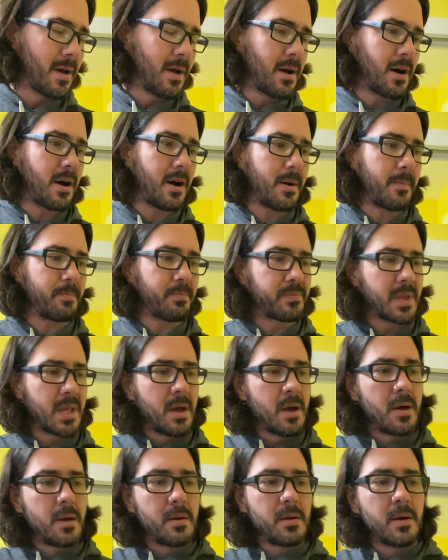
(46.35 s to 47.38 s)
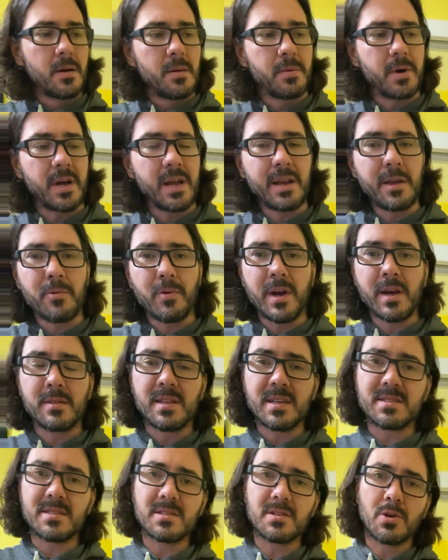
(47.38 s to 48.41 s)
But anyway,
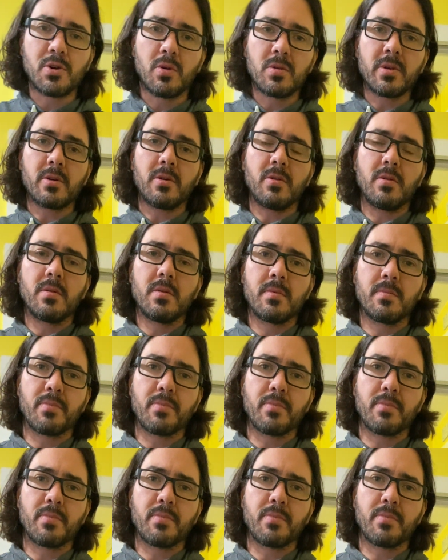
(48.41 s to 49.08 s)
this is a cool little